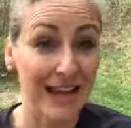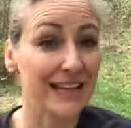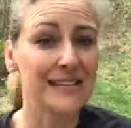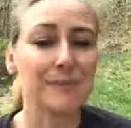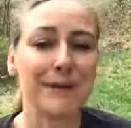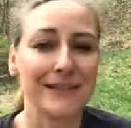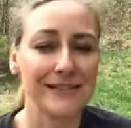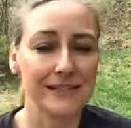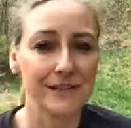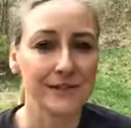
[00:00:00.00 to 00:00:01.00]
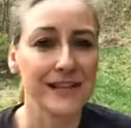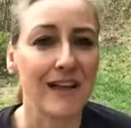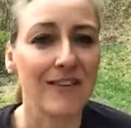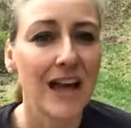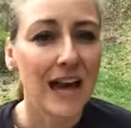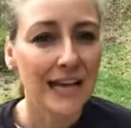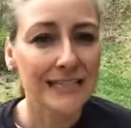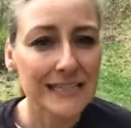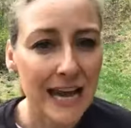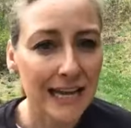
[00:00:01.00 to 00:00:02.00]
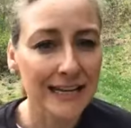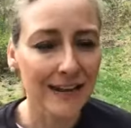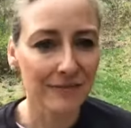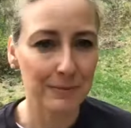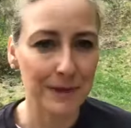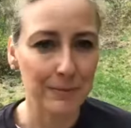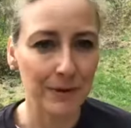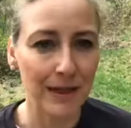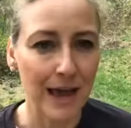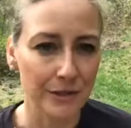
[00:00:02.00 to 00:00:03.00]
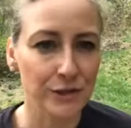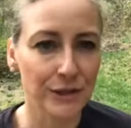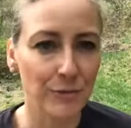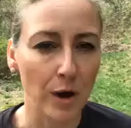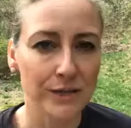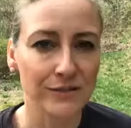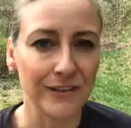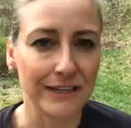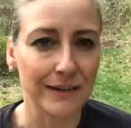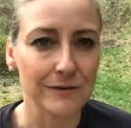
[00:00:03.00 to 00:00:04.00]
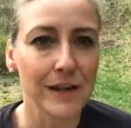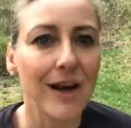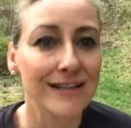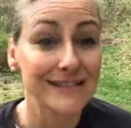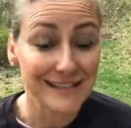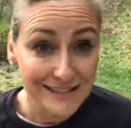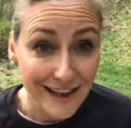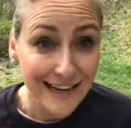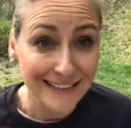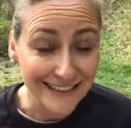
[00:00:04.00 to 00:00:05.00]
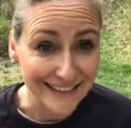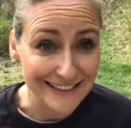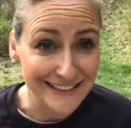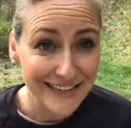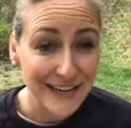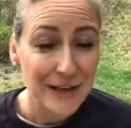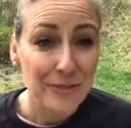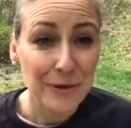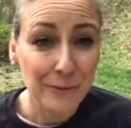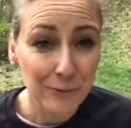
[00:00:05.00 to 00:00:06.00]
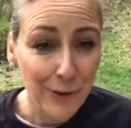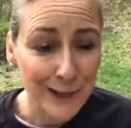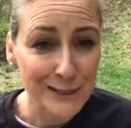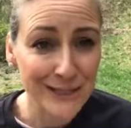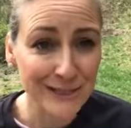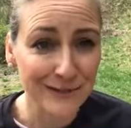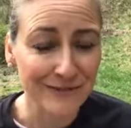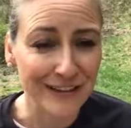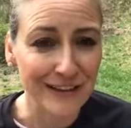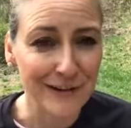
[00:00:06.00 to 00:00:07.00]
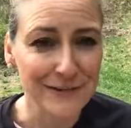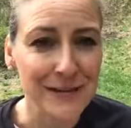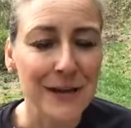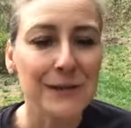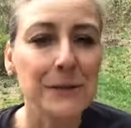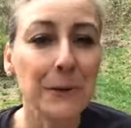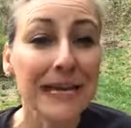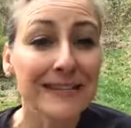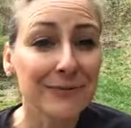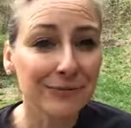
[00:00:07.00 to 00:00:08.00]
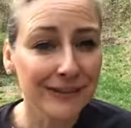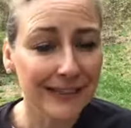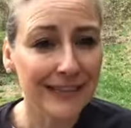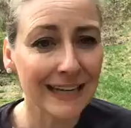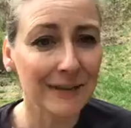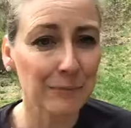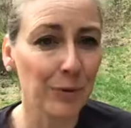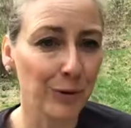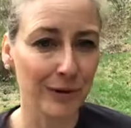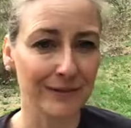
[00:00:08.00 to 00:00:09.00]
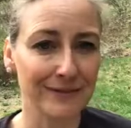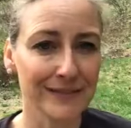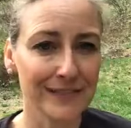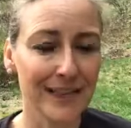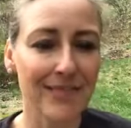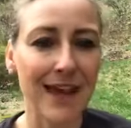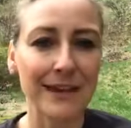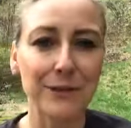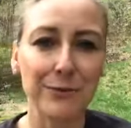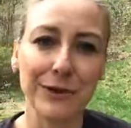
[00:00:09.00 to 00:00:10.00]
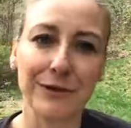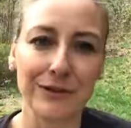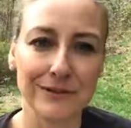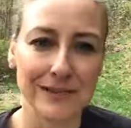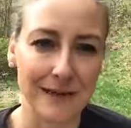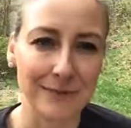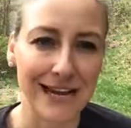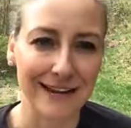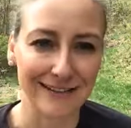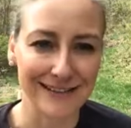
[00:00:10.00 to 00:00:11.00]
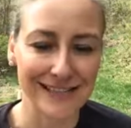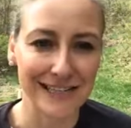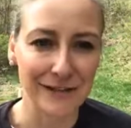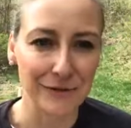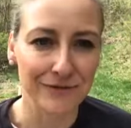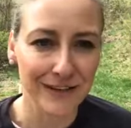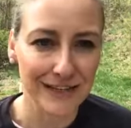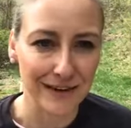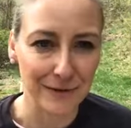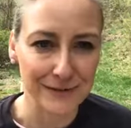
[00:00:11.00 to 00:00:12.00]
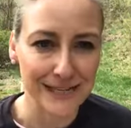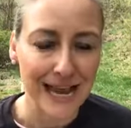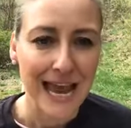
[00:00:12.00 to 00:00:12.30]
experience this yourself. A ton of people actually watch videos on silent. They're watching your videos. So it's really important that you include subtitles in your videos.